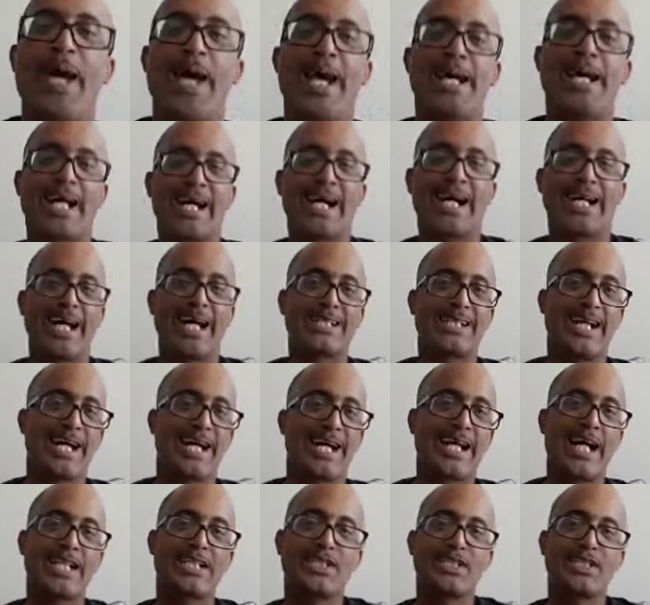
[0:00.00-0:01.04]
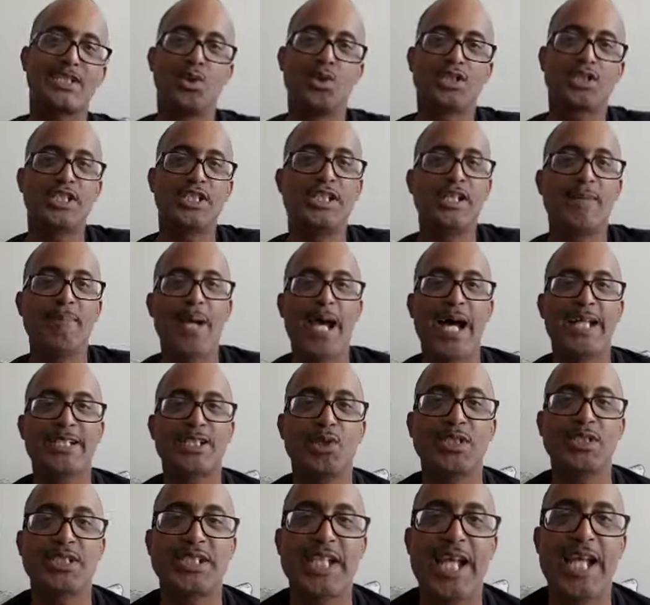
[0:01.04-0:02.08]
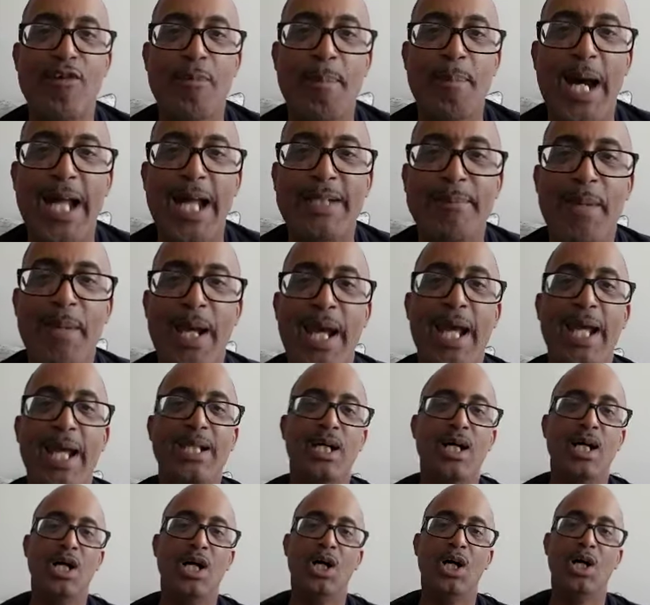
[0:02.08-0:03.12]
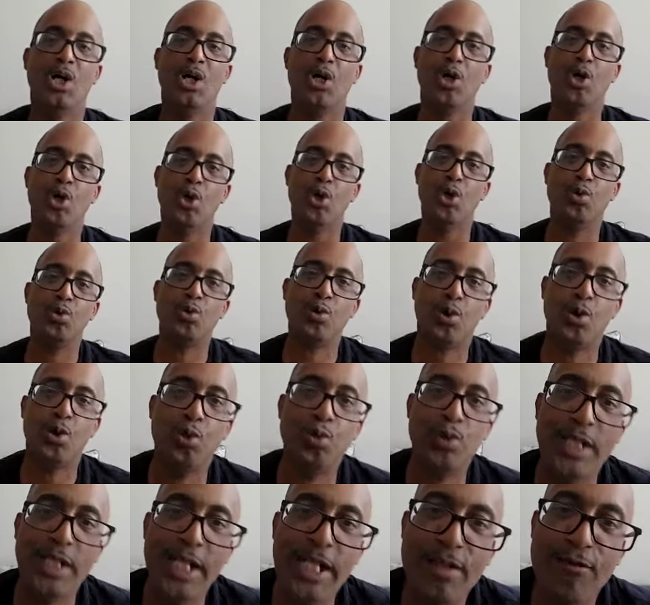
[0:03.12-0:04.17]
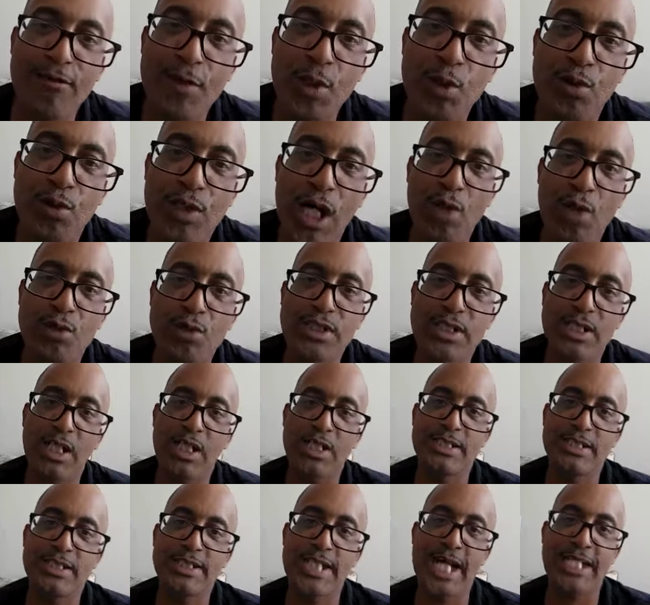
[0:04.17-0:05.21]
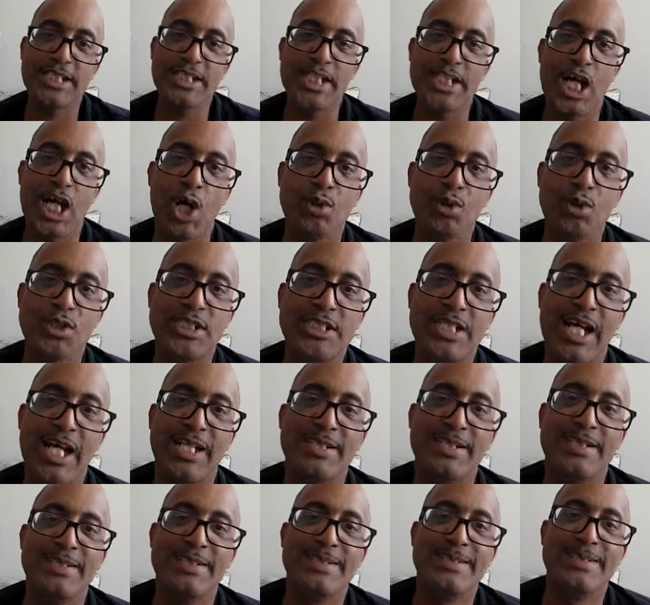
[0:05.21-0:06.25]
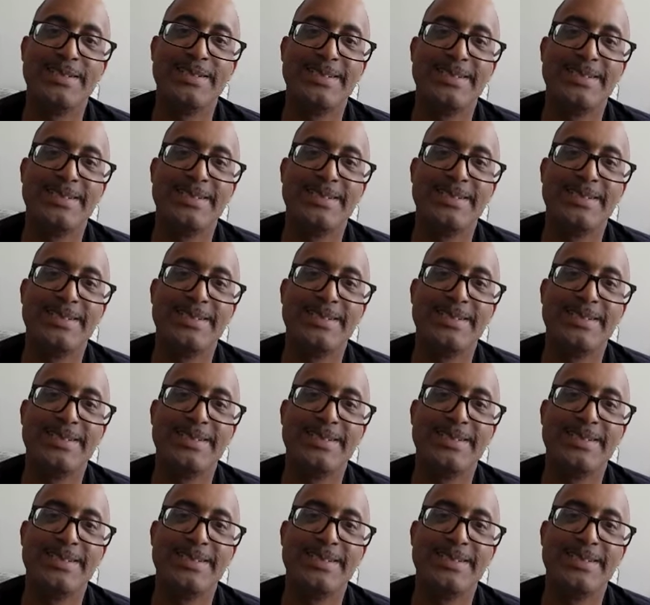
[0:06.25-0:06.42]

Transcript: Well, hey, man, I got I got to do this to you, man. I do this to everybody, man. Who who interviewed Coach uh, Donnie Jones today?